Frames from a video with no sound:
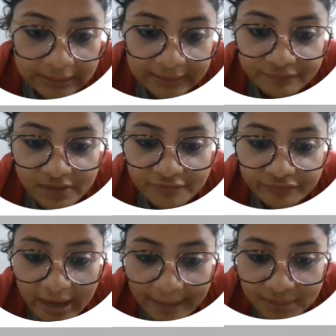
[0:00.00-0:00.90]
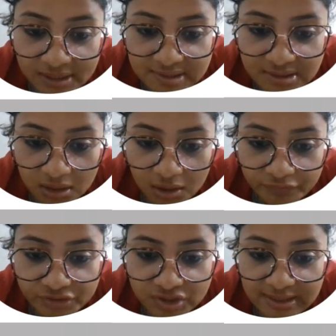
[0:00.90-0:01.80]
then we have rabies,
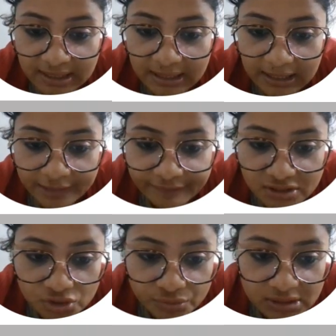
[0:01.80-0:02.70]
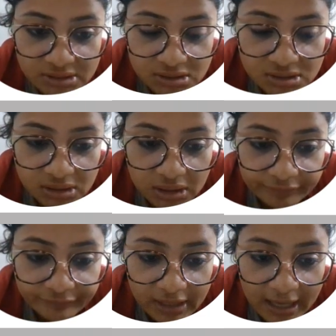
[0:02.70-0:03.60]
which is again live attenuated.
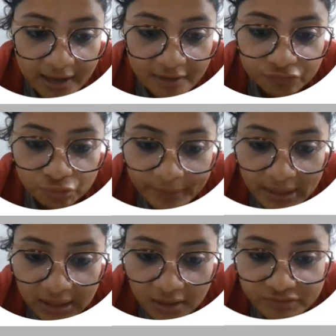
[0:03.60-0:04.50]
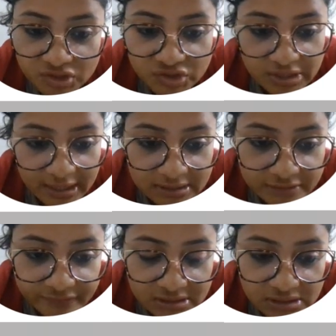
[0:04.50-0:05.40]
Then we have rubella, which is
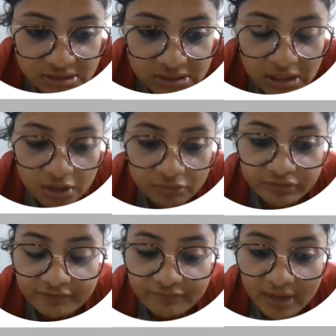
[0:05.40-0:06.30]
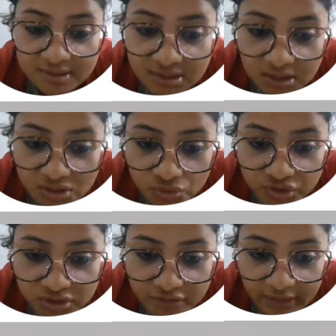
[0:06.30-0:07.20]
inactivated. We have varicella
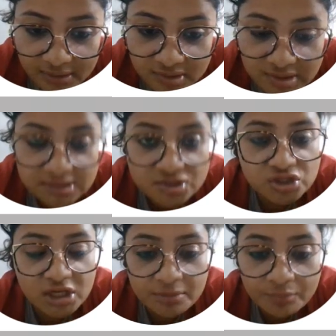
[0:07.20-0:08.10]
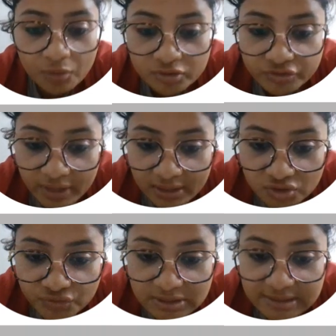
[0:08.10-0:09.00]
zoster virus, that is chickenpox
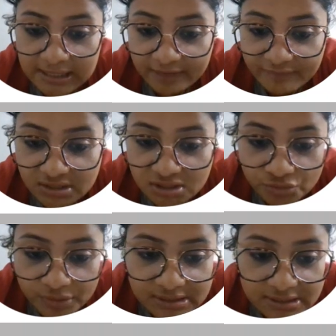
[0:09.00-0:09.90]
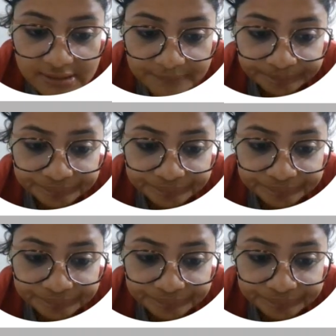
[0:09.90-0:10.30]
virus, which is live attenuated.